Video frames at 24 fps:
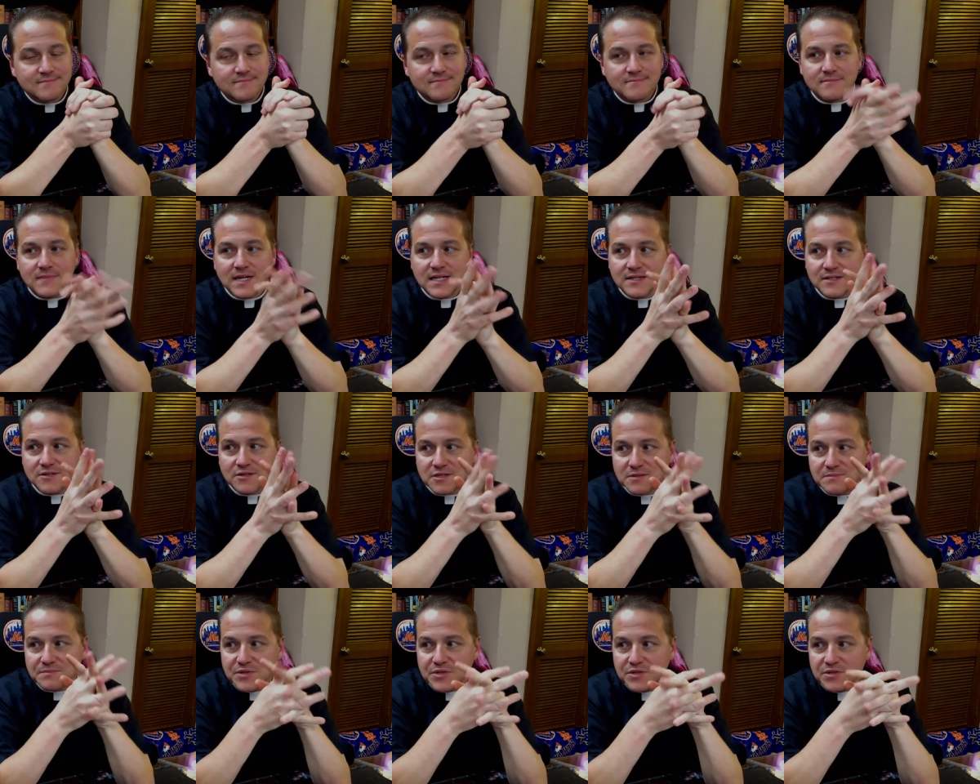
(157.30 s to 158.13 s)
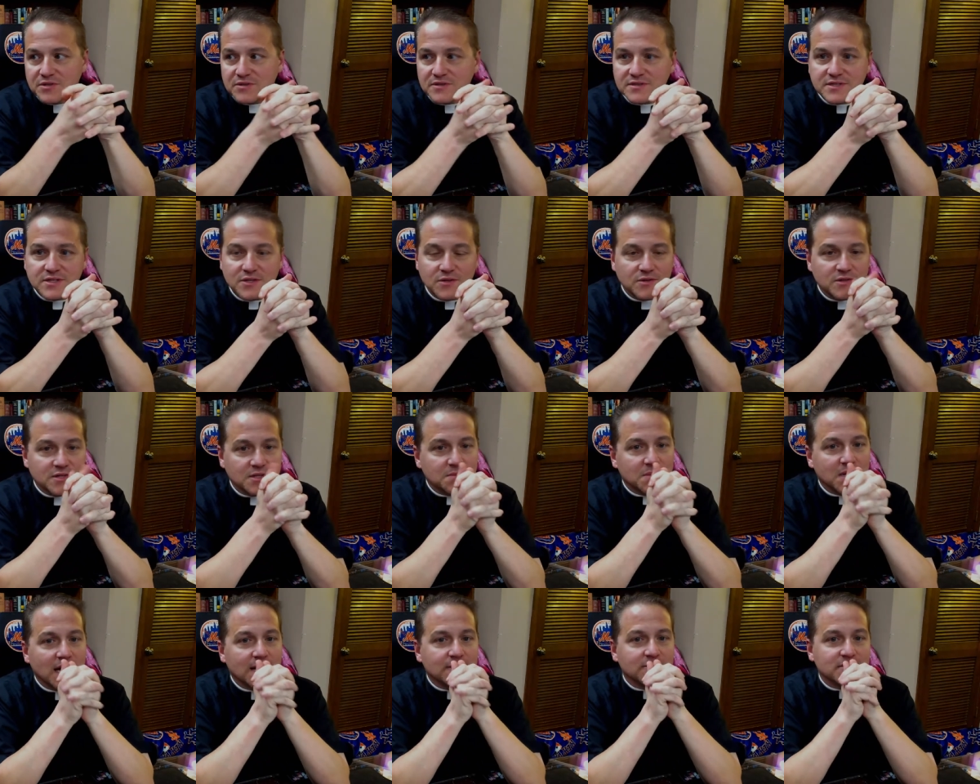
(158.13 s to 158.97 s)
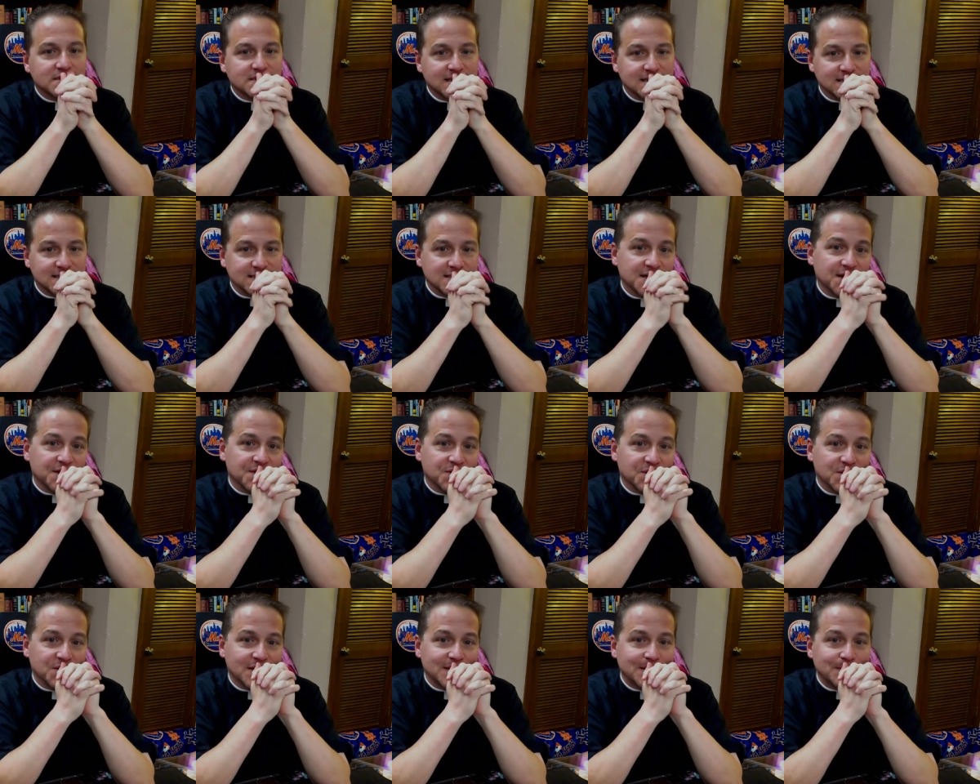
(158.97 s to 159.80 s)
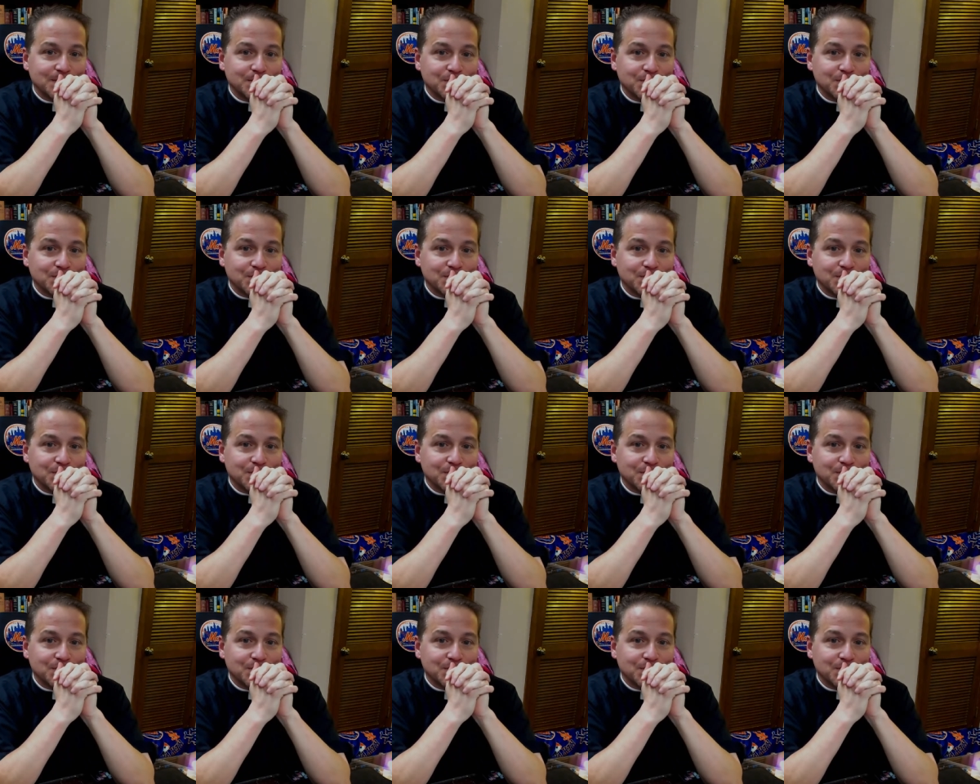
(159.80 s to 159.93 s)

my little computer is loading the Bible study software.